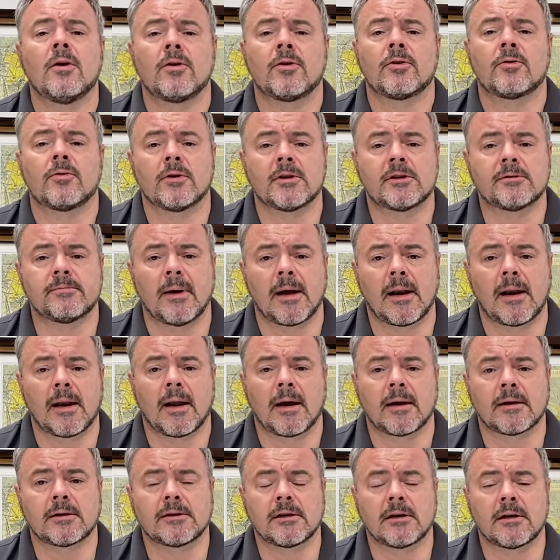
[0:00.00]
through its
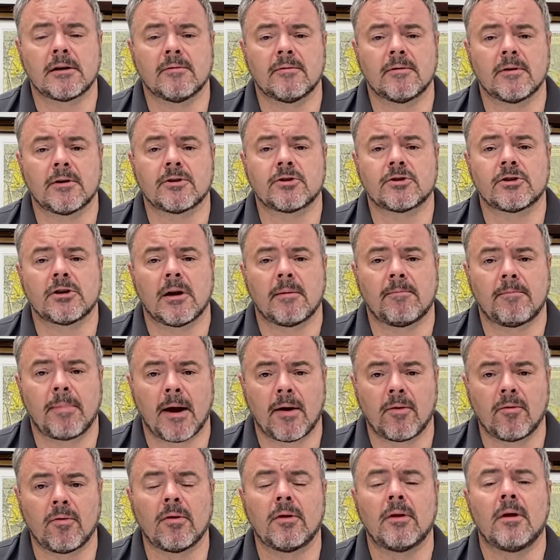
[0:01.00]
malolactic conversion in
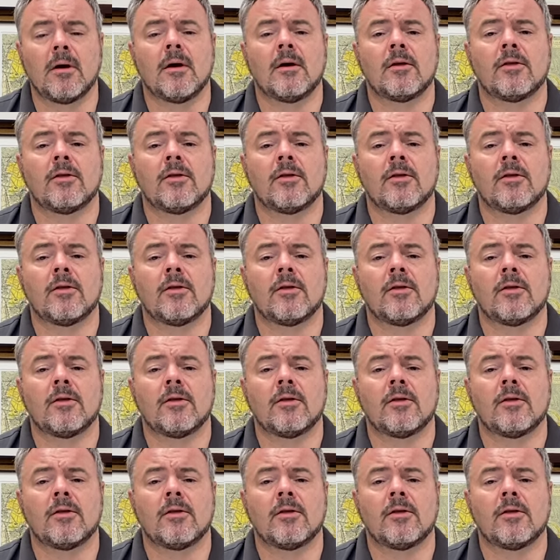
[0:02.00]
barrel.